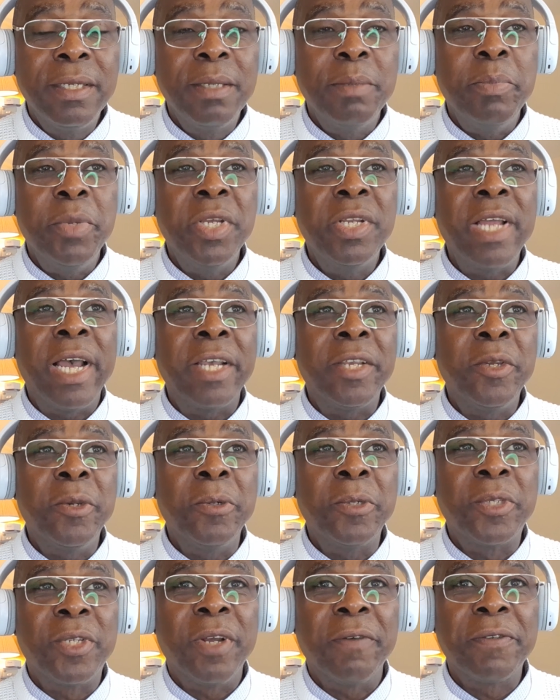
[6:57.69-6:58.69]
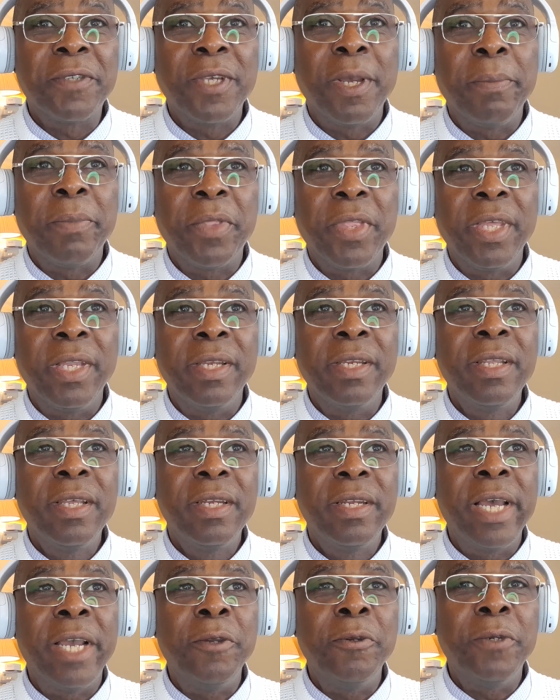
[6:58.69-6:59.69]
being accused of something
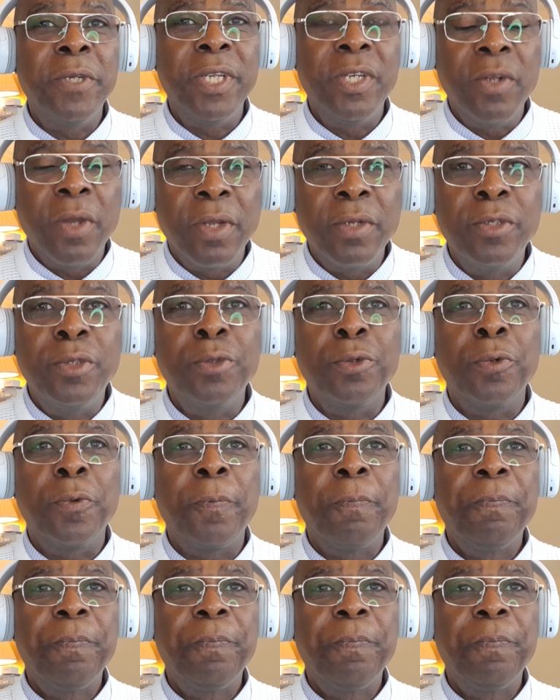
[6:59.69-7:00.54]
that you did not do.